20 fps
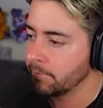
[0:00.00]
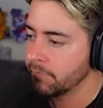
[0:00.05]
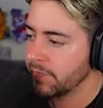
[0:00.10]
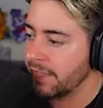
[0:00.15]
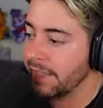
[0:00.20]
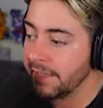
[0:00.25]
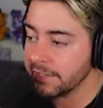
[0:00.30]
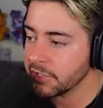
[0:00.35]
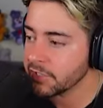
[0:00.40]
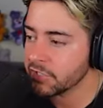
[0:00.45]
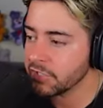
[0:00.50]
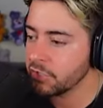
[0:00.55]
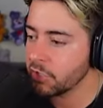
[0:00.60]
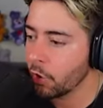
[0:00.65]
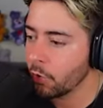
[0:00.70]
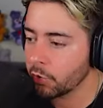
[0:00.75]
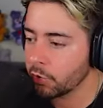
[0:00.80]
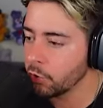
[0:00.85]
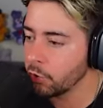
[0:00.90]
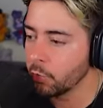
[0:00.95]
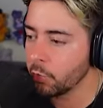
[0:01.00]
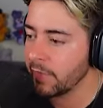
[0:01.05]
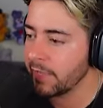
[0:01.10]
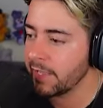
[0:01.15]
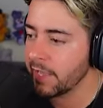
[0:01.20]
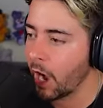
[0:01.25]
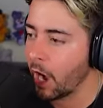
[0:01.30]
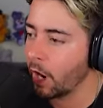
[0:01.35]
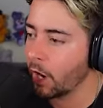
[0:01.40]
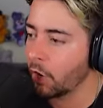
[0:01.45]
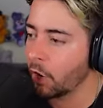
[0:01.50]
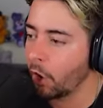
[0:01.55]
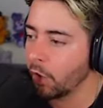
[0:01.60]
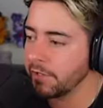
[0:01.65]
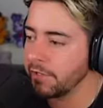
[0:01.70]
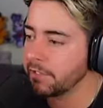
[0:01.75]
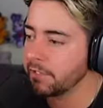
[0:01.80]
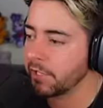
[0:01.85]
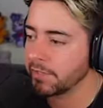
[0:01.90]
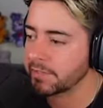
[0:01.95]
He doesn't know who we are. All
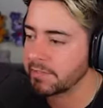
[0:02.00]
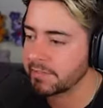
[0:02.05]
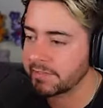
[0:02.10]
he does